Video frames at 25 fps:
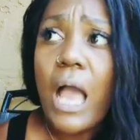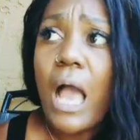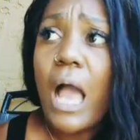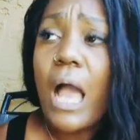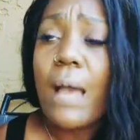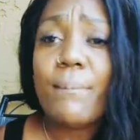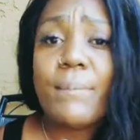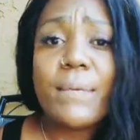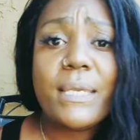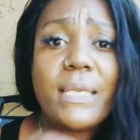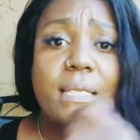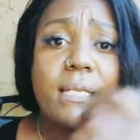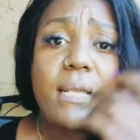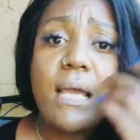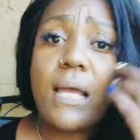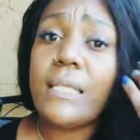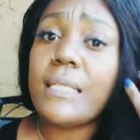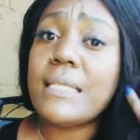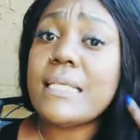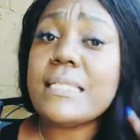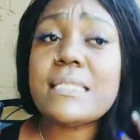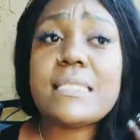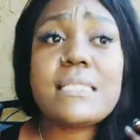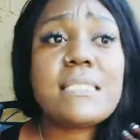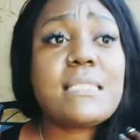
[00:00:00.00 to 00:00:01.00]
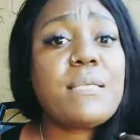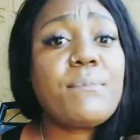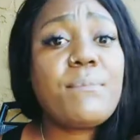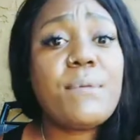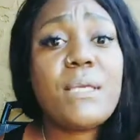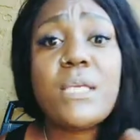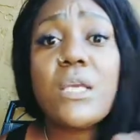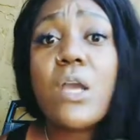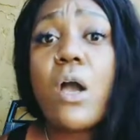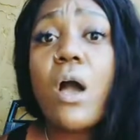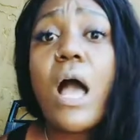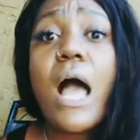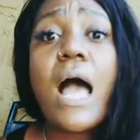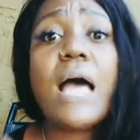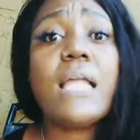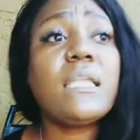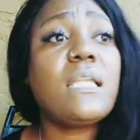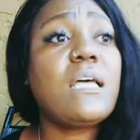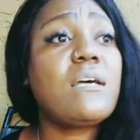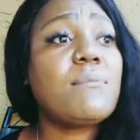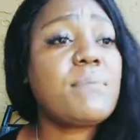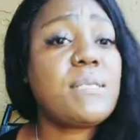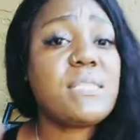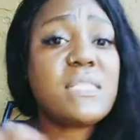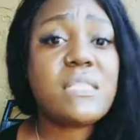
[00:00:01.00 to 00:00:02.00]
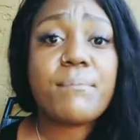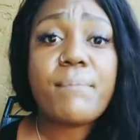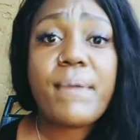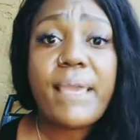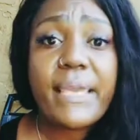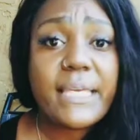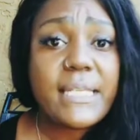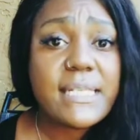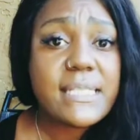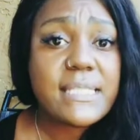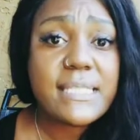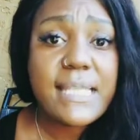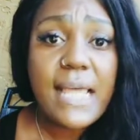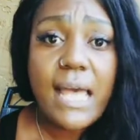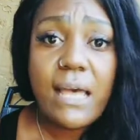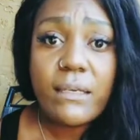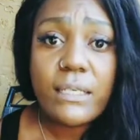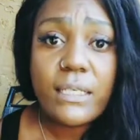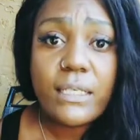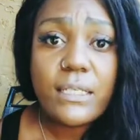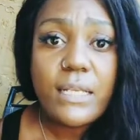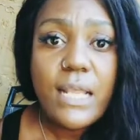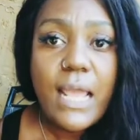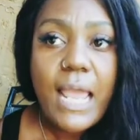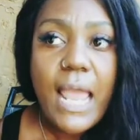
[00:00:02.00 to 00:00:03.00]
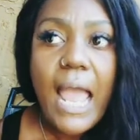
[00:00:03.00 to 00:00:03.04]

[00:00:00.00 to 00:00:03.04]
I mean, listen to me, y'all. I love me some Megan Thee Stallion.